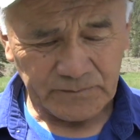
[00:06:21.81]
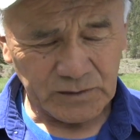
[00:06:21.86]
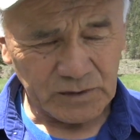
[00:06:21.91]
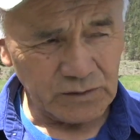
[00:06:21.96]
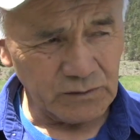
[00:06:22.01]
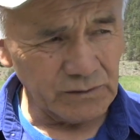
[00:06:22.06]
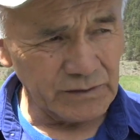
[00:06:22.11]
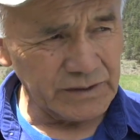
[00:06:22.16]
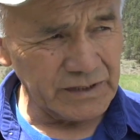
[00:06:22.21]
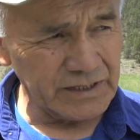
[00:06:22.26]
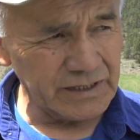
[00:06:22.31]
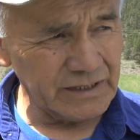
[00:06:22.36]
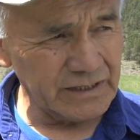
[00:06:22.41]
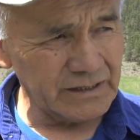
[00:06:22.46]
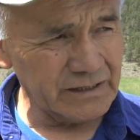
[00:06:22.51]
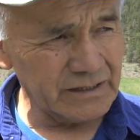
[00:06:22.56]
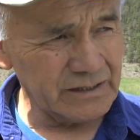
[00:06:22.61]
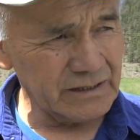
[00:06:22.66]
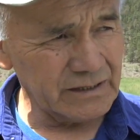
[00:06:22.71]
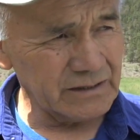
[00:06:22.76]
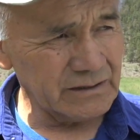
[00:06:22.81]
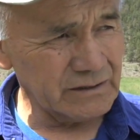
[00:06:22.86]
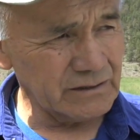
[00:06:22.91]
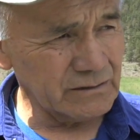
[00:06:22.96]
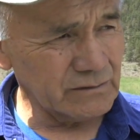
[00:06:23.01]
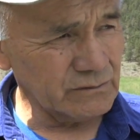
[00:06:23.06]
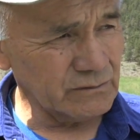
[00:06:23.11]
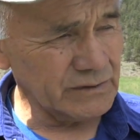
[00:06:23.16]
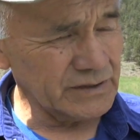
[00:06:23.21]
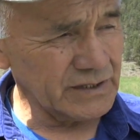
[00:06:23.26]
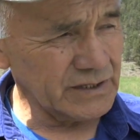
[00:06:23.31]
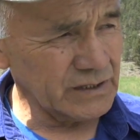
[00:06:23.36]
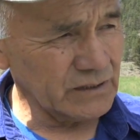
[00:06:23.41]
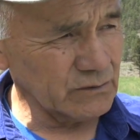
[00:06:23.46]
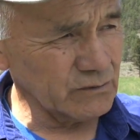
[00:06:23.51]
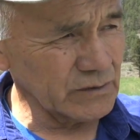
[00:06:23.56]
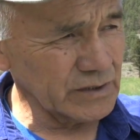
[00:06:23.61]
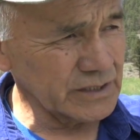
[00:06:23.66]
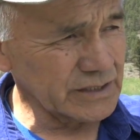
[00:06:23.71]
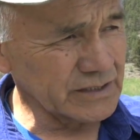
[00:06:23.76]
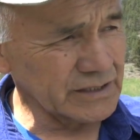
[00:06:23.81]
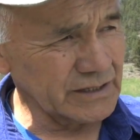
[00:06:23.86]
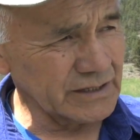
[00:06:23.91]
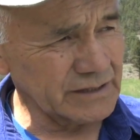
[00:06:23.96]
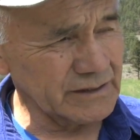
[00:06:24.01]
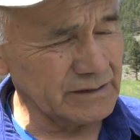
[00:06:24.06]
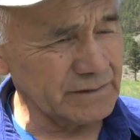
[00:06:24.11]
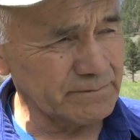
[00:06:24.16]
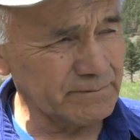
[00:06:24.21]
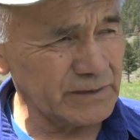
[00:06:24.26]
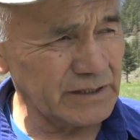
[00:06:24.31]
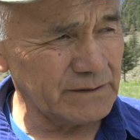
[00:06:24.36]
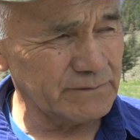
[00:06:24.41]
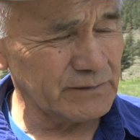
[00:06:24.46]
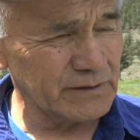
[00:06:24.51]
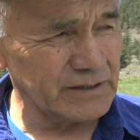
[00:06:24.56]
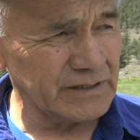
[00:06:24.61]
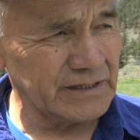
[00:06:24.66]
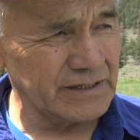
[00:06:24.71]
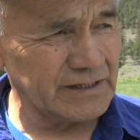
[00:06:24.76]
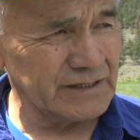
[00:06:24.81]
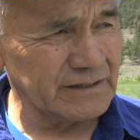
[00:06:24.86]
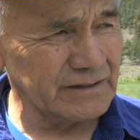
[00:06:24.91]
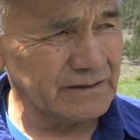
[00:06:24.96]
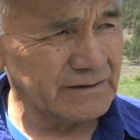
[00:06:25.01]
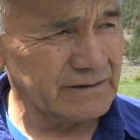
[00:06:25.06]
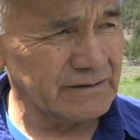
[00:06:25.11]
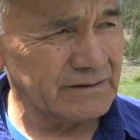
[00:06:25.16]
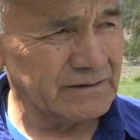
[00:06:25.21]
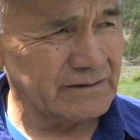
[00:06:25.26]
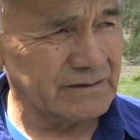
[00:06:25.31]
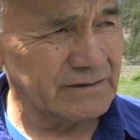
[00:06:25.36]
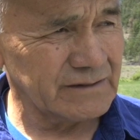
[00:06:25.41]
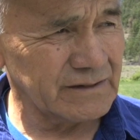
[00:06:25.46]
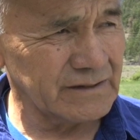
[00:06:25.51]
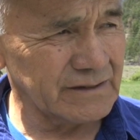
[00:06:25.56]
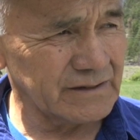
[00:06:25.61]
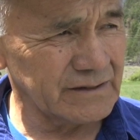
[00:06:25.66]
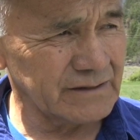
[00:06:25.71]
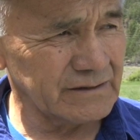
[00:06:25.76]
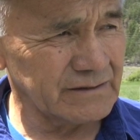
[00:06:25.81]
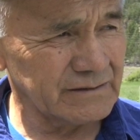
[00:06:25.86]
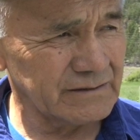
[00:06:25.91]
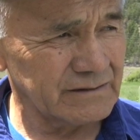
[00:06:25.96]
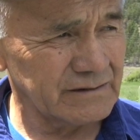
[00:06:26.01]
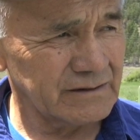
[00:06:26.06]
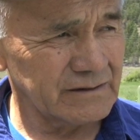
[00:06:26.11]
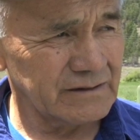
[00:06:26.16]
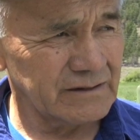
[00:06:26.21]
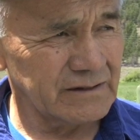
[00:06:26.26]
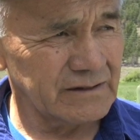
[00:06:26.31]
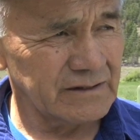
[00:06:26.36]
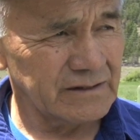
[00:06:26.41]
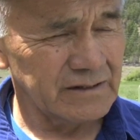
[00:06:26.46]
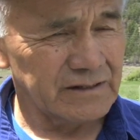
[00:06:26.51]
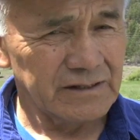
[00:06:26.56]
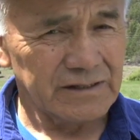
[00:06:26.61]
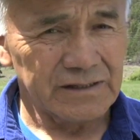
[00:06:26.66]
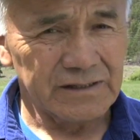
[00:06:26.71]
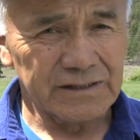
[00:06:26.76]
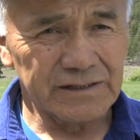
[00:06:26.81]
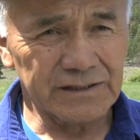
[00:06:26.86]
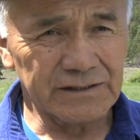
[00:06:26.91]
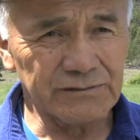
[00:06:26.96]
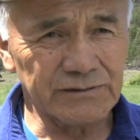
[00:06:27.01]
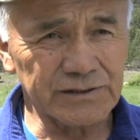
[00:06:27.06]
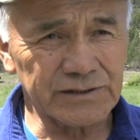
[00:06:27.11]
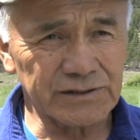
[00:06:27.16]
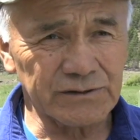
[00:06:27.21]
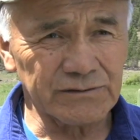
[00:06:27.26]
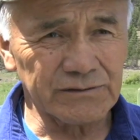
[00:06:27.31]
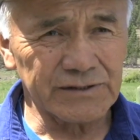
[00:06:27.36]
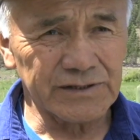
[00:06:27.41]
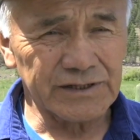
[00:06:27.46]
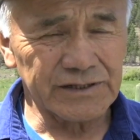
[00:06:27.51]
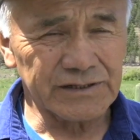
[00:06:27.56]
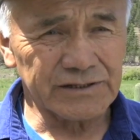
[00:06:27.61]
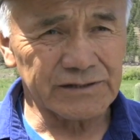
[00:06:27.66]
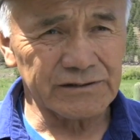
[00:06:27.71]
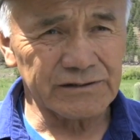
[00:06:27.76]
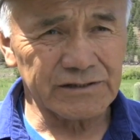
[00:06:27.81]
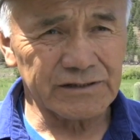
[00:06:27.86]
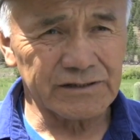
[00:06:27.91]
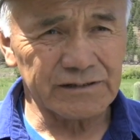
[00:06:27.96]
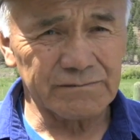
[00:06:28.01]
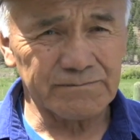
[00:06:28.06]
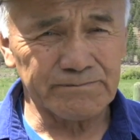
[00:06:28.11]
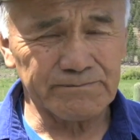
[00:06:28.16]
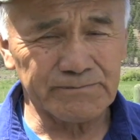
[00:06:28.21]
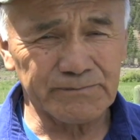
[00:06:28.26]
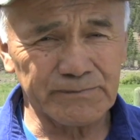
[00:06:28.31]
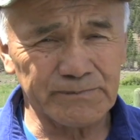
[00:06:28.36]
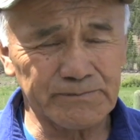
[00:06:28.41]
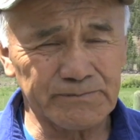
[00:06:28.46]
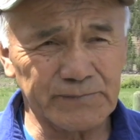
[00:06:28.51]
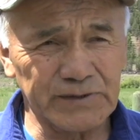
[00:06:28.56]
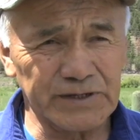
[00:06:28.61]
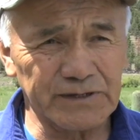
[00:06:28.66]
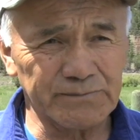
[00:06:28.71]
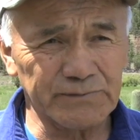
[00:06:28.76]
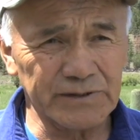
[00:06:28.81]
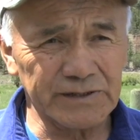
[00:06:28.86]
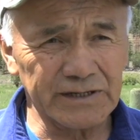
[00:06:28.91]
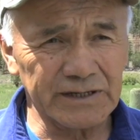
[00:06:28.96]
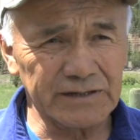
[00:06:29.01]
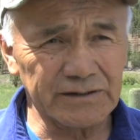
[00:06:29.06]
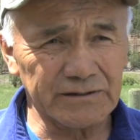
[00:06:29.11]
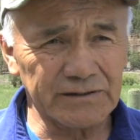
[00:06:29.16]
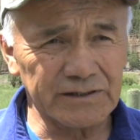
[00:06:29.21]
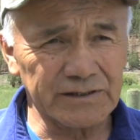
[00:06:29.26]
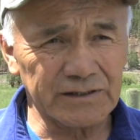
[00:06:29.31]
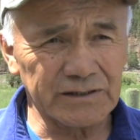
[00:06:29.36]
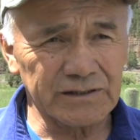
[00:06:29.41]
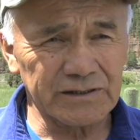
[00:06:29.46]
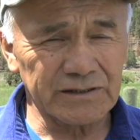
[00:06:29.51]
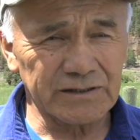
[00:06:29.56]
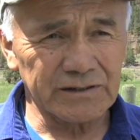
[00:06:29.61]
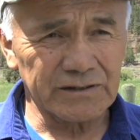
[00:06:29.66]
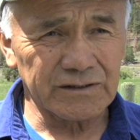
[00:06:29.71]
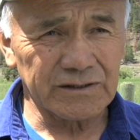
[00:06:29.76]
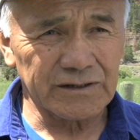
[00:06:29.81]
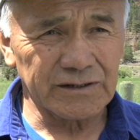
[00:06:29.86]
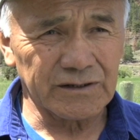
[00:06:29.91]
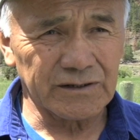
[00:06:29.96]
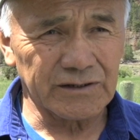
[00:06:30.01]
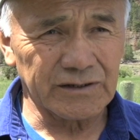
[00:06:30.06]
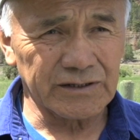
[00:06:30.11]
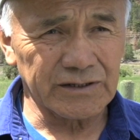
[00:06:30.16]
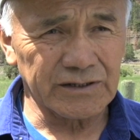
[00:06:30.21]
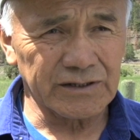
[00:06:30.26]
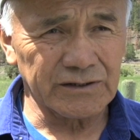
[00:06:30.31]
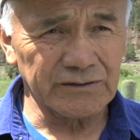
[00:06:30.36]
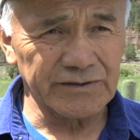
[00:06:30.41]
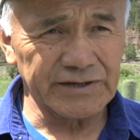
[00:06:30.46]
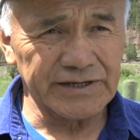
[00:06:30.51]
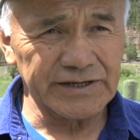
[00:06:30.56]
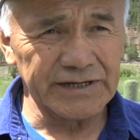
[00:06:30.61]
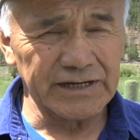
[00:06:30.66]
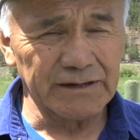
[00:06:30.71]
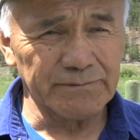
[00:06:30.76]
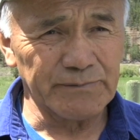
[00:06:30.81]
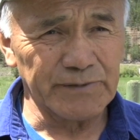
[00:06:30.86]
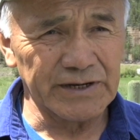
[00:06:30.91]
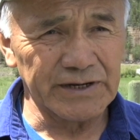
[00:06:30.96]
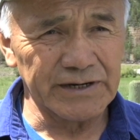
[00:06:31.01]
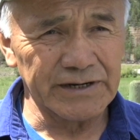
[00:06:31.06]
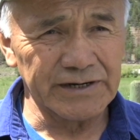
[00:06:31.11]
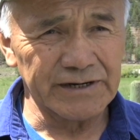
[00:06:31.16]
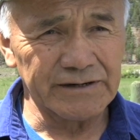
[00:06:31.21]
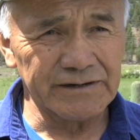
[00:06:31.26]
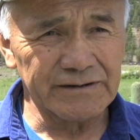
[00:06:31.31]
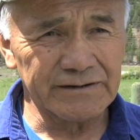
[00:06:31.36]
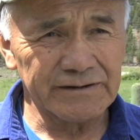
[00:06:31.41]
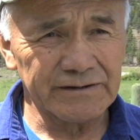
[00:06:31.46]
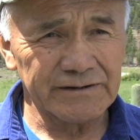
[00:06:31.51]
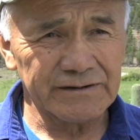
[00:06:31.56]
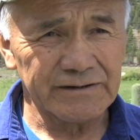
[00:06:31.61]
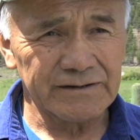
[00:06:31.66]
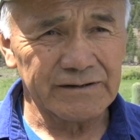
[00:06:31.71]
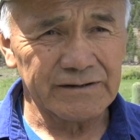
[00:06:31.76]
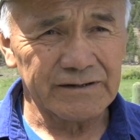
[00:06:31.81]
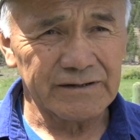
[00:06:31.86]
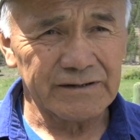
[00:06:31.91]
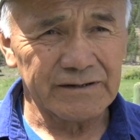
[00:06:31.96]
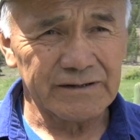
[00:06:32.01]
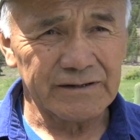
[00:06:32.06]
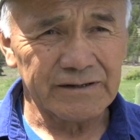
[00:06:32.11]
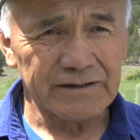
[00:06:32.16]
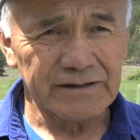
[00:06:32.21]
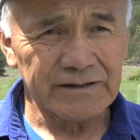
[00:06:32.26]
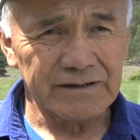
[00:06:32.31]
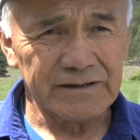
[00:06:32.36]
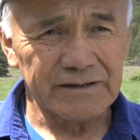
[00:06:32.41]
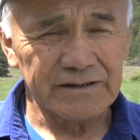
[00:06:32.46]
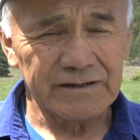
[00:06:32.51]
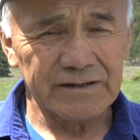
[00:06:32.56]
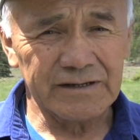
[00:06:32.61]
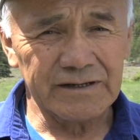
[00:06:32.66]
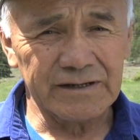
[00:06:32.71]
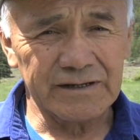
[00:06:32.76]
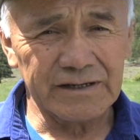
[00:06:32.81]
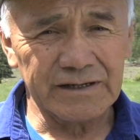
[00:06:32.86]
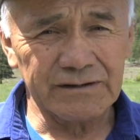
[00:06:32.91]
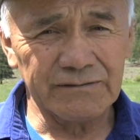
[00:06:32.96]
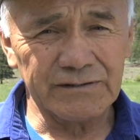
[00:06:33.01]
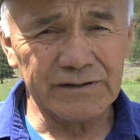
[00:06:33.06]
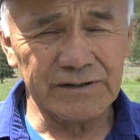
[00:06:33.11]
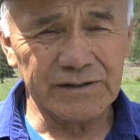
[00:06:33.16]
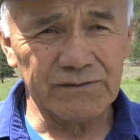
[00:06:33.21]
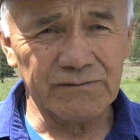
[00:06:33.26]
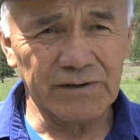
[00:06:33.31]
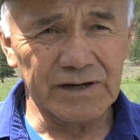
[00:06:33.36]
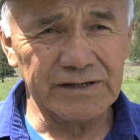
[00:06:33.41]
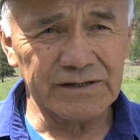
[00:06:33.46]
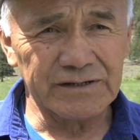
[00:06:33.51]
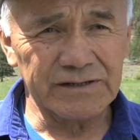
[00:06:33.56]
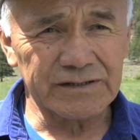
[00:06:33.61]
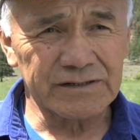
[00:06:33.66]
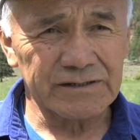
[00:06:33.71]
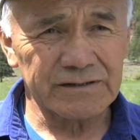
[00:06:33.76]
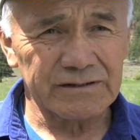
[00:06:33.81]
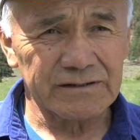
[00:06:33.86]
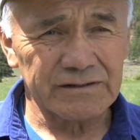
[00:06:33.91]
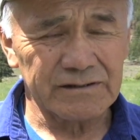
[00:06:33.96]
when they worked on the people, yeah, there was only certain people that could get up in there, and they were the ones.